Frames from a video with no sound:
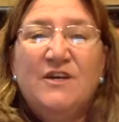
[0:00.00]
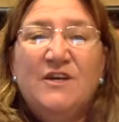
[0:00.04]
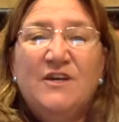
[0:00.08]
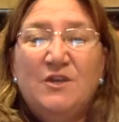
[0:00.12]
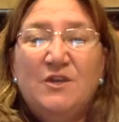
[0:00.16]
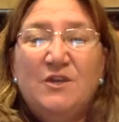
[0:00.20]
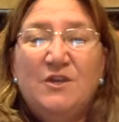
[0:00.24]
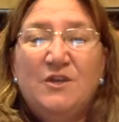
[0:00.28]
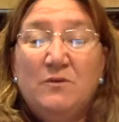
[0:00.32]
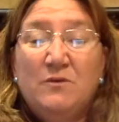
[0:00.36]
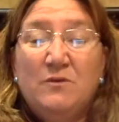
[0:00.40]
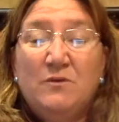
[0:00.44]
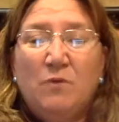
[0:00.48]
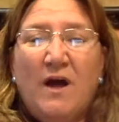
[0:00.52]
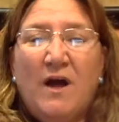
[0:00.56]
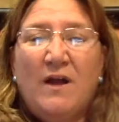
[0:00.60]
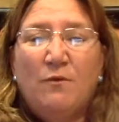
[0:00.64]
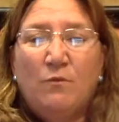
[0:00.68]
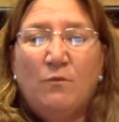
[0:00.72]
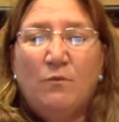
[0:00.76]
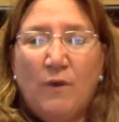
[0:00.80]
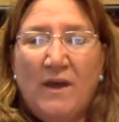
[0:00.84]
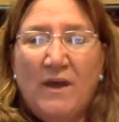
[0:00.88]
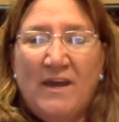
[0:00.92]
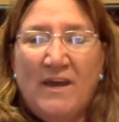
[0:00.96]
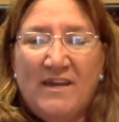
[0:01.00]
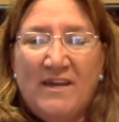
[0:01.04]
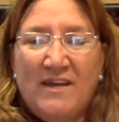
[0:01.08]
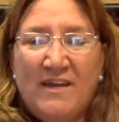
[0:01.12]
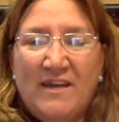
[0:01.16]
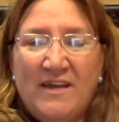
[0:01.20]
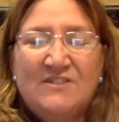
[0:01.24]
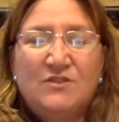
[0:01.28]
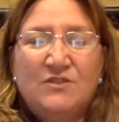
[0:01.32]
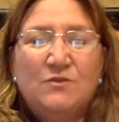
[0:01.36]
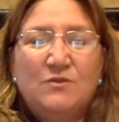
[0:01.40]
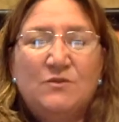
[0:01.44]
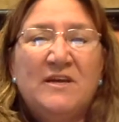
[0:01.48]
you would want to
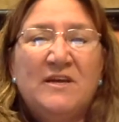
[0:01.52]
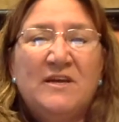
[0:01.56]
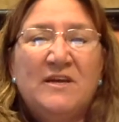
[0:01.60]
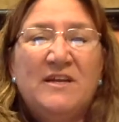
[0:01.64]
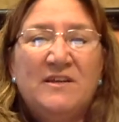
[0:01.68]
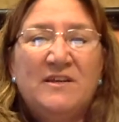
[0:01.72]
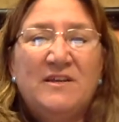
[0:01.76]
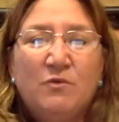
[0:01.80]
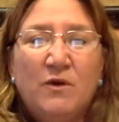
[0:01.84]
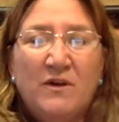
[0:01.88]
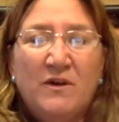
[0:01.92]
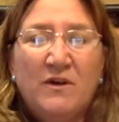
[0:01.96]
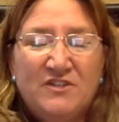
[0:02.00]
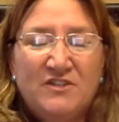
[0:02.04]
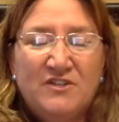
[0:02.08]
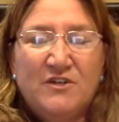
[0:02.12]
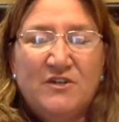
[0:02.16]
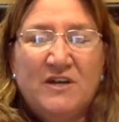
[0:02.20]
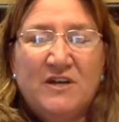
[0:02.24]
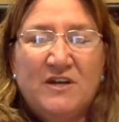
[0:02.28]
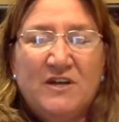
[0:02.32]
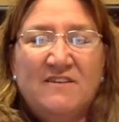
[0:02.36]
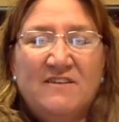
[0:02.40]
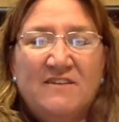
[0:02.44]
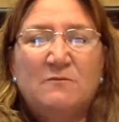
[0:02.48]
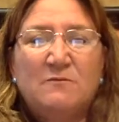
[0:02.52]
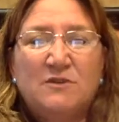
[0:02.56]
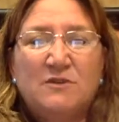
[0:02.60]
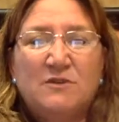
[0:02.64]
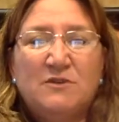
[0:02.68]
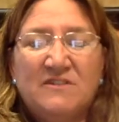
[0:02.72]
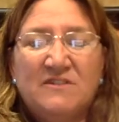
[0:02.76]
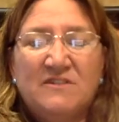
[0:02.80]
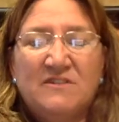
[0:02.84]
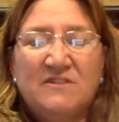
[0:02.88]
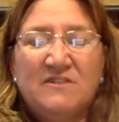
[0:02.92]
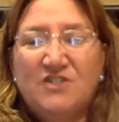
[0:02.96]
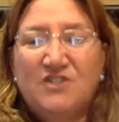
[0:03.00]
wait to invoice your
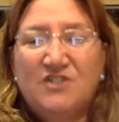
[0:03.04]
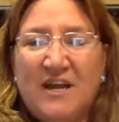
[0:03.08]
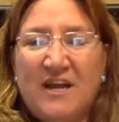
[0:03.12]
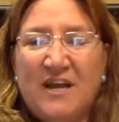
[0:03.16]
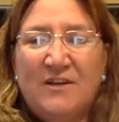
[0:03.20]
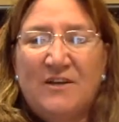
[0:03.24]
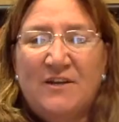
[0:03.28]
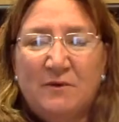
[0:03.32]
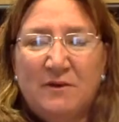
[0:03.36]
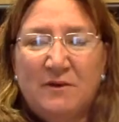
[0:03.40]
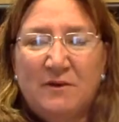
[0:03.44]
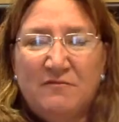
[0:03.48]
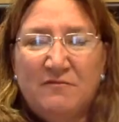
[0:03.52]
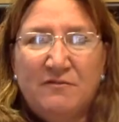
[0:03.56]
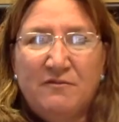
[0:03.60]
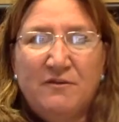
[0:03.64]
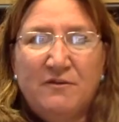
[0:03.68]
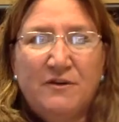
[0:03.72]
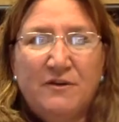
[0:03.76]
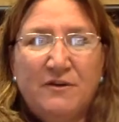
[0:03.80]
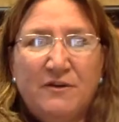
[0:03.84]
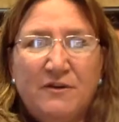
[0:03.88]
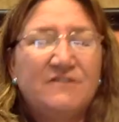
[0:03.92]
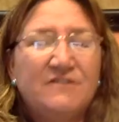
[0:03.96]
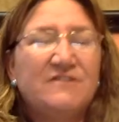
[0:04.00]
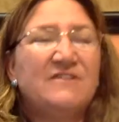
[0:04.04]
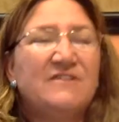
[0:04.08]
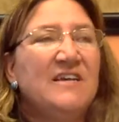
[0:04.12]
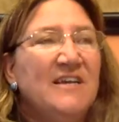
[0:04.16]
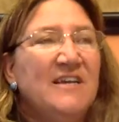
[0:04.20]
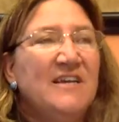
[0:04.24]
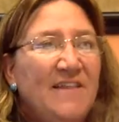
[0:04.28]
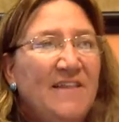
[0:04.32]
customers till January 1st.